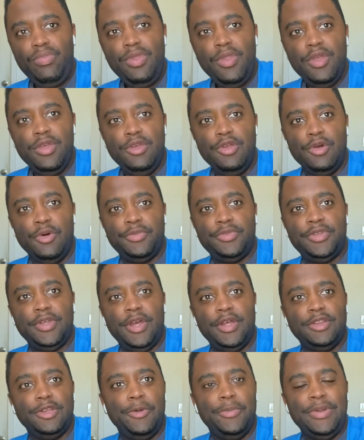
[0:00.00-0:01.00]
you know what I'm saying? A
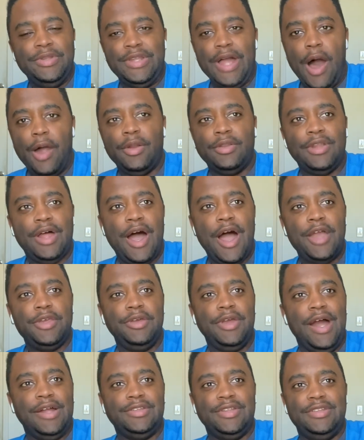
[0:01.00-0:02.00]
little bit down the line, you
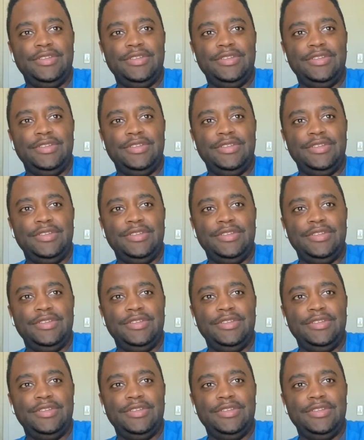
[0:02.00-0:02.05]
got the